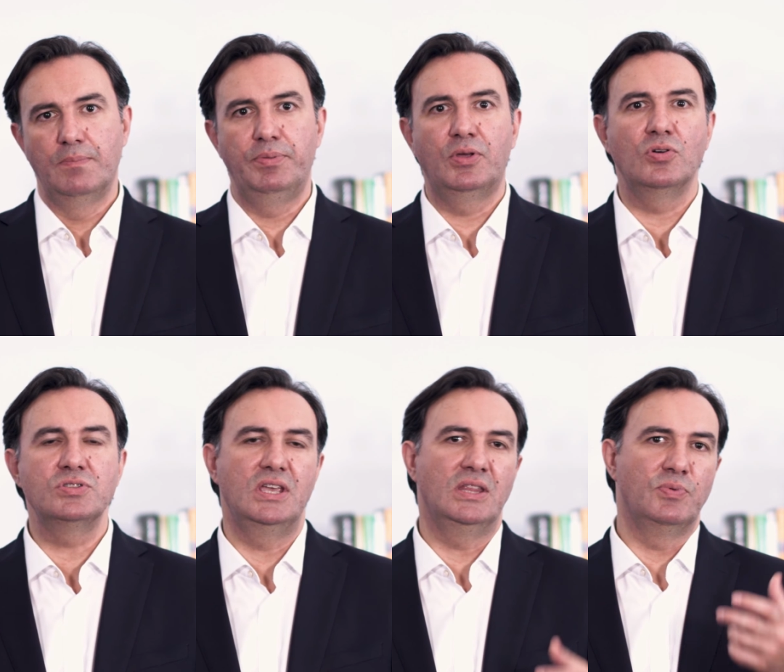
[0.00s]

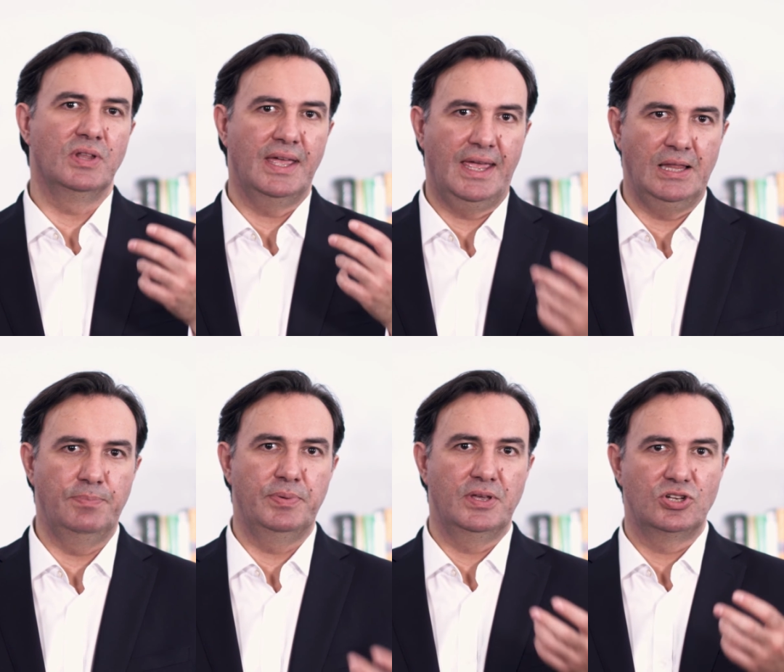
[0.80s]
because it will
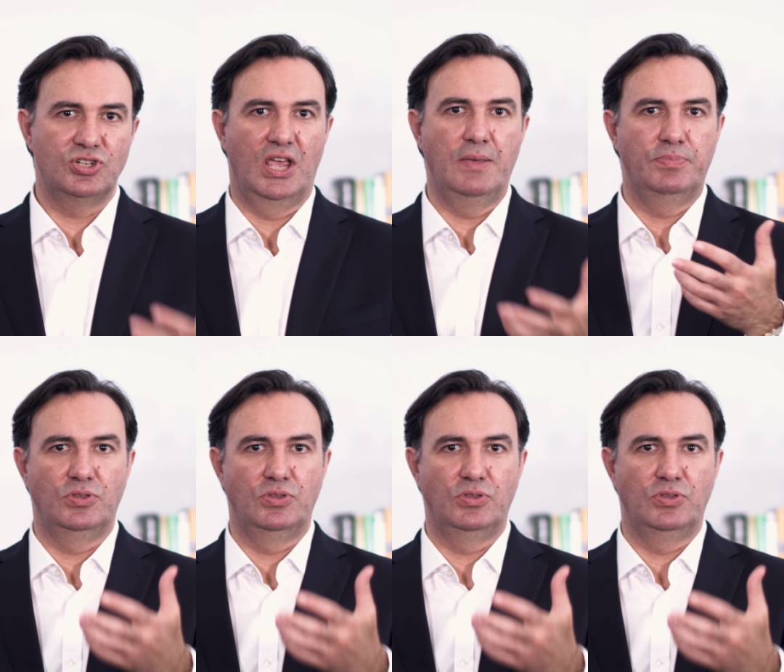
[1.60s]
help shape